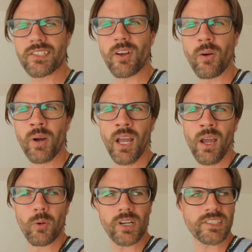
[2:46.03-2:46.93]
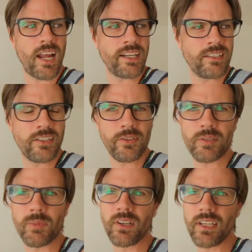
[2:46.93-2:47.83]
So we're excited to do
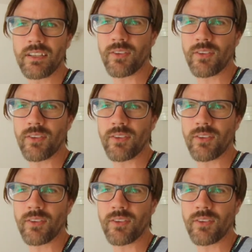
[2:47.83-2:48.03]
some cooking